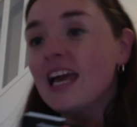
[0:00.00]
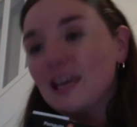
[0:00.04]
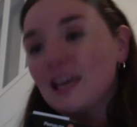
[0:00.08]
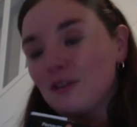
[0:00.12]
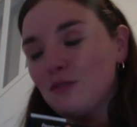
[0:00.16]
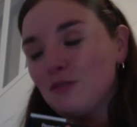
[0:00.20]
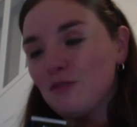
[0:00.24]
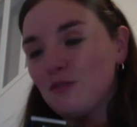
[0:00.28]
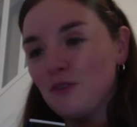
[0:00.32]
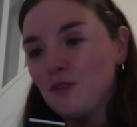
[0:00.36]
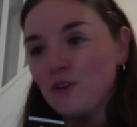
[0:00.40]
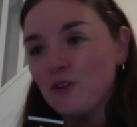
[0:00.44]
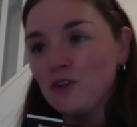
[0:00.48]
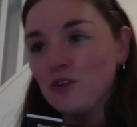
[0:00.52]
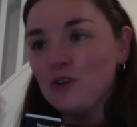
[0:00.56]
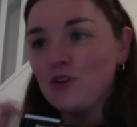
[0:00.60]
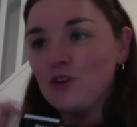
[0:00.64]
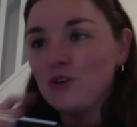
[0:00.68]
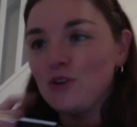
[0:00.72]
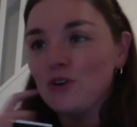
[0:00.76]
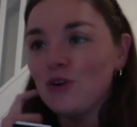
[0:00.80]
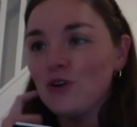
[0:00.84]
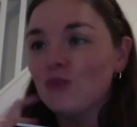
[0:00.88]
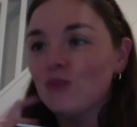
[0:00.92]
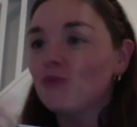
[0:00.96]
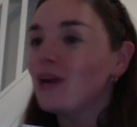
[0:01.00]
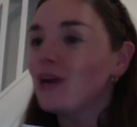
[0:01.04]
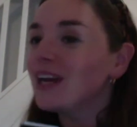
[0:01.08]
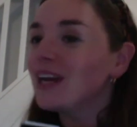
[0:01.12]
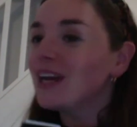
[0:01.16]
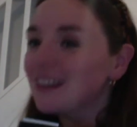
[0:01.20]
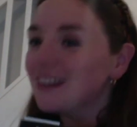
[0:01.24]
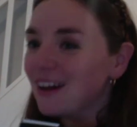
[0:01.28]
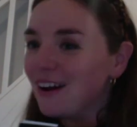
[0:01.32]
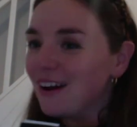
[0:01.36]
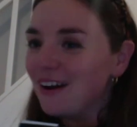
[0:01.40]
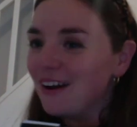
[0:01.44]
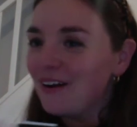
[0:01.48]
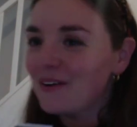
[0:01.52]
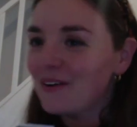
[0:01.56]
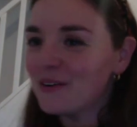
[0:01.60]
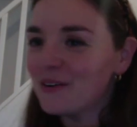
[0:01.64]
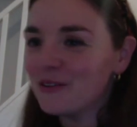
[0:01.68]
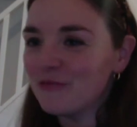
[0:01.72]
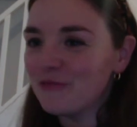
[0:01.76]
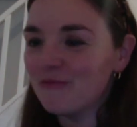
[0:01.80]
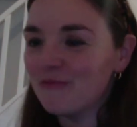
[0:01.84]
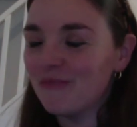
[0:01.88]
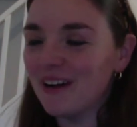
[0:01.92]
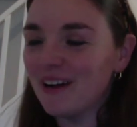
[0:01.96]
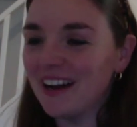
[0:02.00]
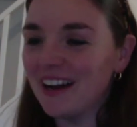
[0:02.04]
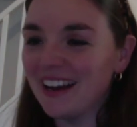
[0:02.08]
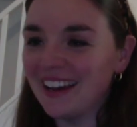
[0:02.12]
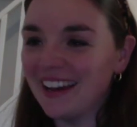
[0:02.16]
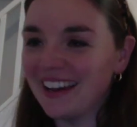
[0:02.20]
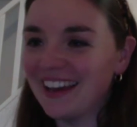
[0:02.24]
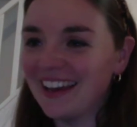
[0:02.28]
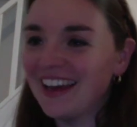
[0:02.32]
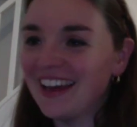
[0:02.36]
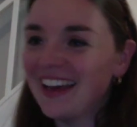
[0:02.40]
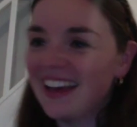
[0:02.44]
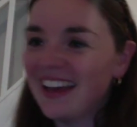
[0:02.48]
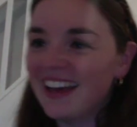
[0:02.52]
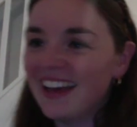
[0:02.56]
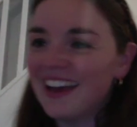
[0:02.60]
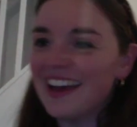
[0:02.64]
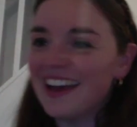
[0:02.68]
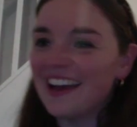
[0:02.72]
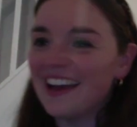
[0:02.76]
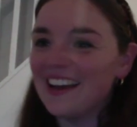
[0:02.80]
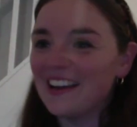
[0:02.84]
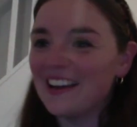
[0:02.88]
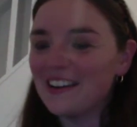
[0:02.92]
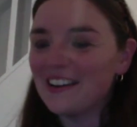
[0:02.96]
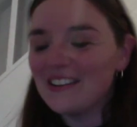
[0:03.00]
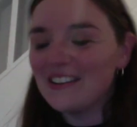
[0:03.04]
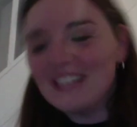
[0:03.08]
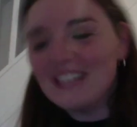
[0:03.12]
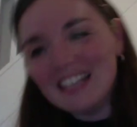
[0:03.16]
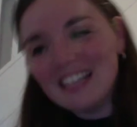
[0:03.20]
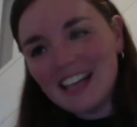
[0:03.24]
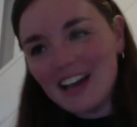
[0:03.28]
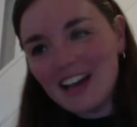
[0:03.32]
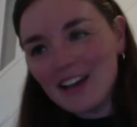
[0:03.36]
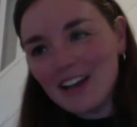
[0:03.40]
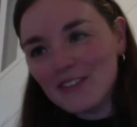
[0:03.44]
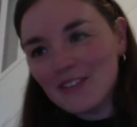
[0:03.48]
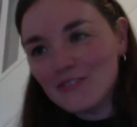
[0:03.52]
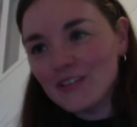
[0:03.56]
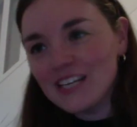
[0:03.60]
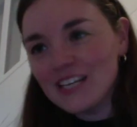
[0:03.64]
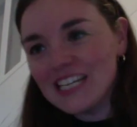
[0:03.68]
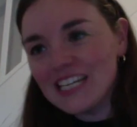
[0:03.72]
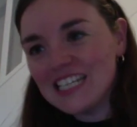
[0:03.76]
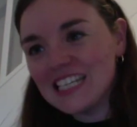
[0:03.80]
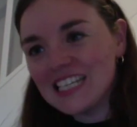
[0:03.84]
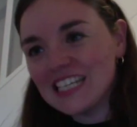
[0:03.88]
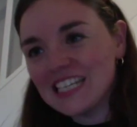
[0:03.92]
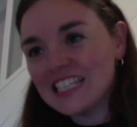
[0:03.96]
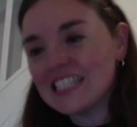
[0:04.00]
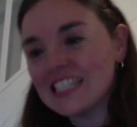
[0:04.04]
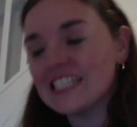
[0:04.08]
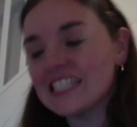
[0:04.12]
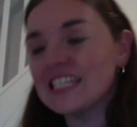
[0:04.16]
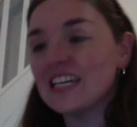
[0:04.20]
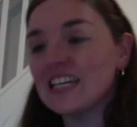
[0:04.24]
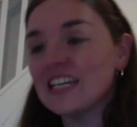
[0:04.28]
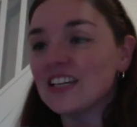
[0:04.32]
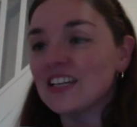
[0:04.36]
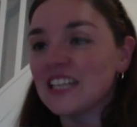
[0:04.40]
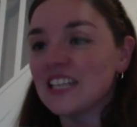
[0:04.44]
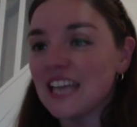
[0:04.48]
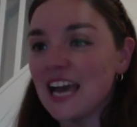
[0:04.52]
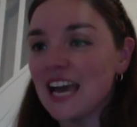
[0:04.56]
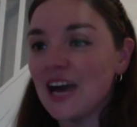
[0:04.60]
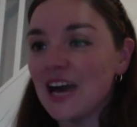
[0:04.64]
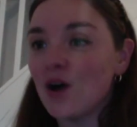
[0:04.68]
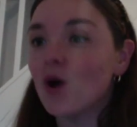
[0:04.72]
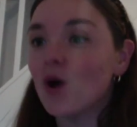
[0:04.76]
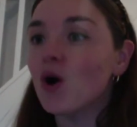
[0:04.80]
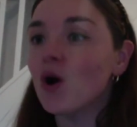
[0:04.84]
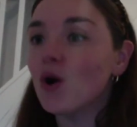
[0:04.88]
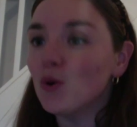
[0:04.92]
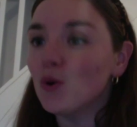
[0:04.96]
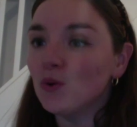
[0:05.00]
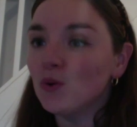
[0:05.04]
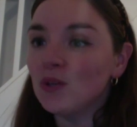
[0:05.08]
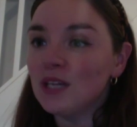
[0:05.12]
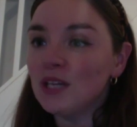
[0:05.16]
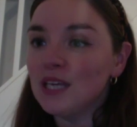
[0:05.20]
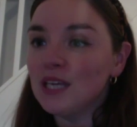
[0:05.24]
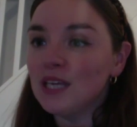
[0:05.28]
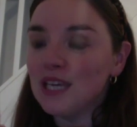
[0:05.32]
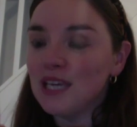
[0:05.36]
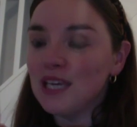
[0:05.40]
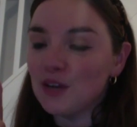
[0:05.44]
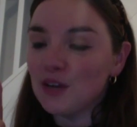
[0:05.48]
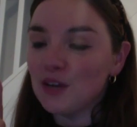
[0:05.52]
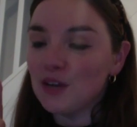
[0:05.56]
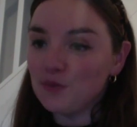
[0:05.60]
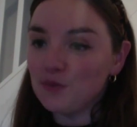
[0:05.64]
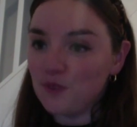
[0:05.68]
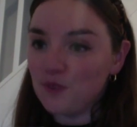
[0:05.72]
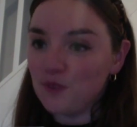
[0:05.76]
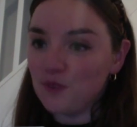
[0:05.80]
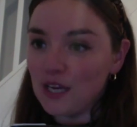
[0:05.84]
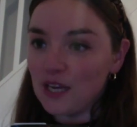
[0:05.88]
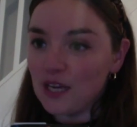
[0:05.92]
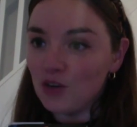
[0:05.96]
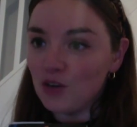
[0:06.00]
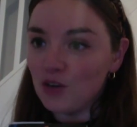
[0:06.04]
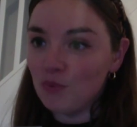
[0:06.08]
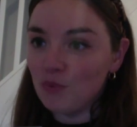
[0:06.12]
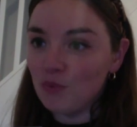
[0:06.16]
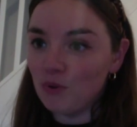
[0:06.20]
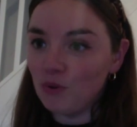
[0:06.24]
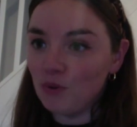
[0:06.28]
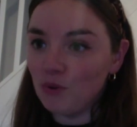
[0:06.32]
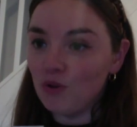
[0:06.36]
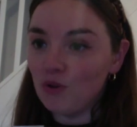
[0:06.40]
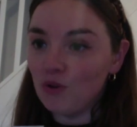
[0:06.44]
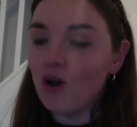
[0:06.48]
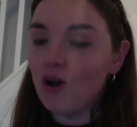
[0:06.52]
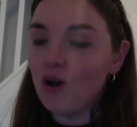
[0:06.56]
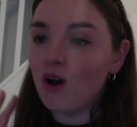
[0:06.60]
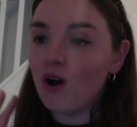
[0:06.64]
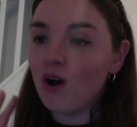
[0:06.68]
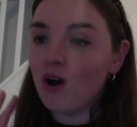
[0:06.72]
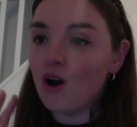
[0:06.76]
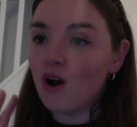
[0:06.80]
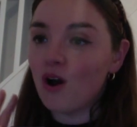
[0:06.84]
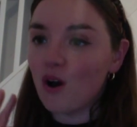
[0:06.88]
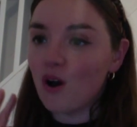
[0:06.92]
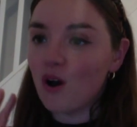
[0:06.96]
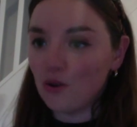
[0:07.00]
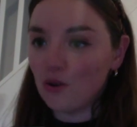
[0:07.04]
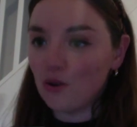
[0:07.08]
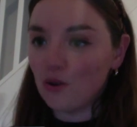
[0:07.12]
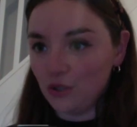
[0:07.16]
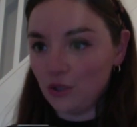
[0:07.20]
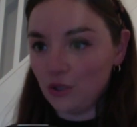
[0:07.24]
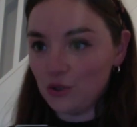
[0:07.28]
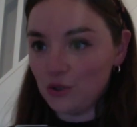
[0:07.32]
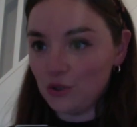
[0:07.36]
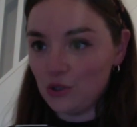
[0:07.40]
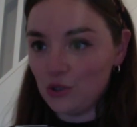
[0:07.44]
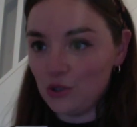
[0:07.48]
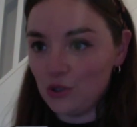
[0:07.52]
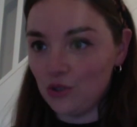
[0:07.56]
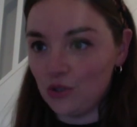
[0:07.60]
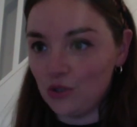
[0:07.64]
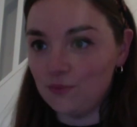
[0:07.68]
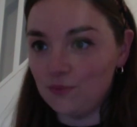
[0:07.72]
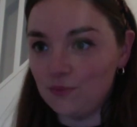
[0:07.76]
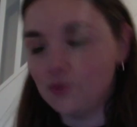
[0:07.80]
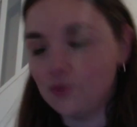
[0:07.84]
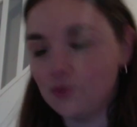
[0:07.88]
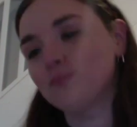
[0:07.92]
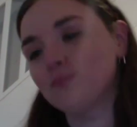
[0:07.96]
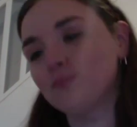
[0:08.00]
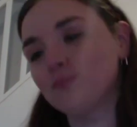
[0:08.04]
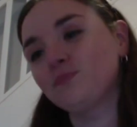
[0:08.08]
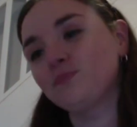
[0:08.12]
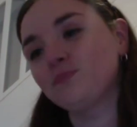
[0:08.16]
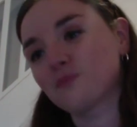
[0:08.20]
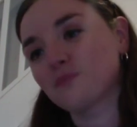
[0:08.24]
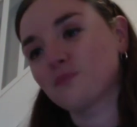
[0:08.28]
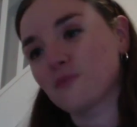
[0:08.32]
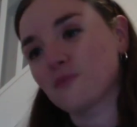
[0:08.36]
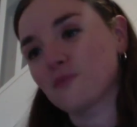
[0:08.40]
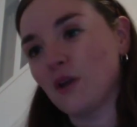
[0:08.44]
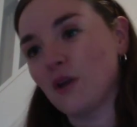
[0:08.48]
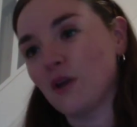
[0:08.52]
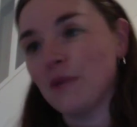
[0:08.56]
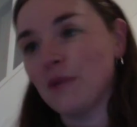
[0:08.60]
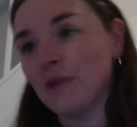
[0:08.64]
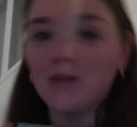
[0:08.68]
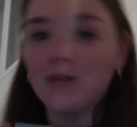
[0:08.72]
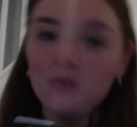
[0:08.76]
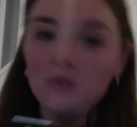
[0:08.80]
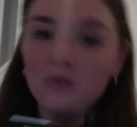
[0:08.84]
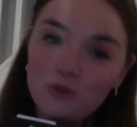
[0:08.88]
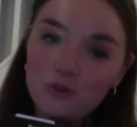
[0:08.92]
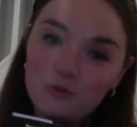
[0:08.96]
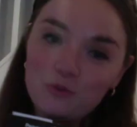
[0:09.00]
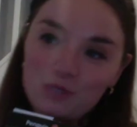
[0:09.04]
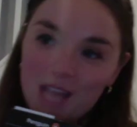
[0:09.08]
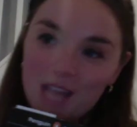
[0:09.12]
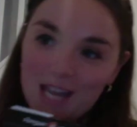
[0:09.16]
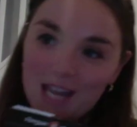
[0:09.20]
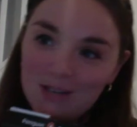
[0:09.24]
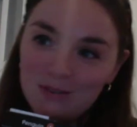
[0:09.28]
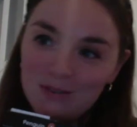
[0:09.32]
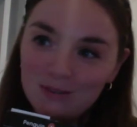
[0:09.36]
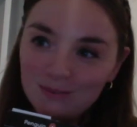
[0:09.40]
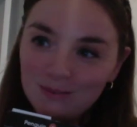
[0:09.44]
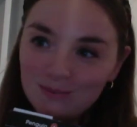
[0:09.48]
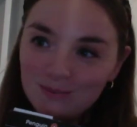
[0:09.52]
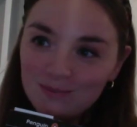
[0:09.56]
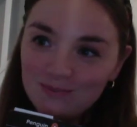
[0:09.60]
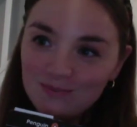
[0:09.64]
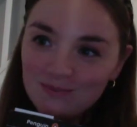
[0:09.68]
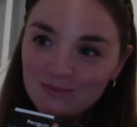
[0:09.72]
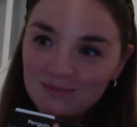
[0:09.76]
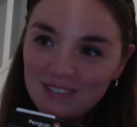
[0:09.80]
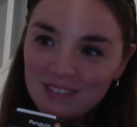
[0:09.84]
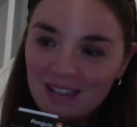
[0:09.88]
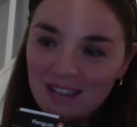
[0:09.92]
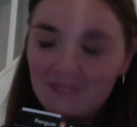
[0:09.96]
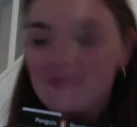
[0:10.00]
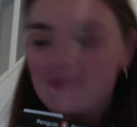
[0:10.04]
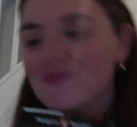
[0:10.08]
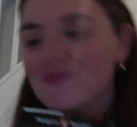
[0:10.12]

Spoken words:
if you a regular of my live readings. They're now only available on YouTube, on my YouTube channel. Yeah.